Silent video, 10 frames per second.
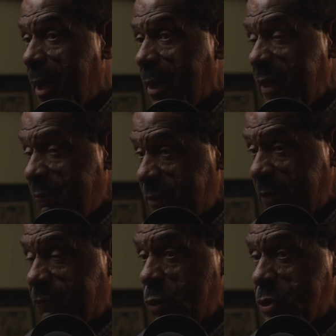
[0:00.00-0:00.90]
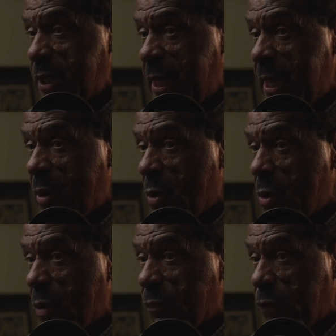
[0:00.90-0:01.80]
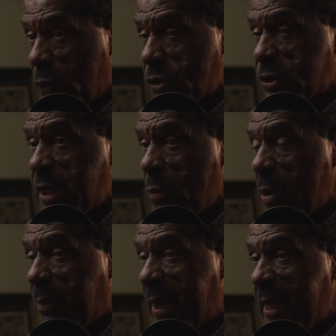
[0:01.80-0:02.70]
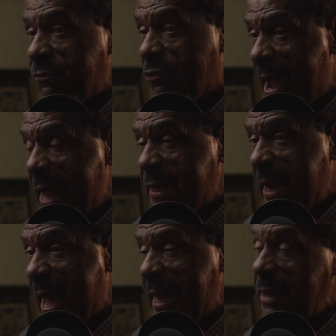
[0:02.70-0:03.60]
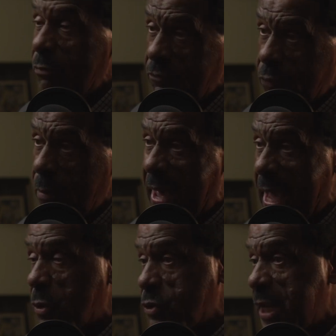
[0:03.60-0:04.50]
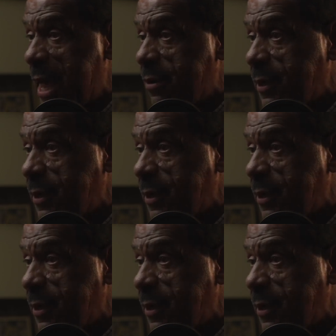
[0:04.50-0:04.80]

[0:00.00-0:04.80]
They flew us in on a Thursday. We played Friday night, and we flew back on Saturday.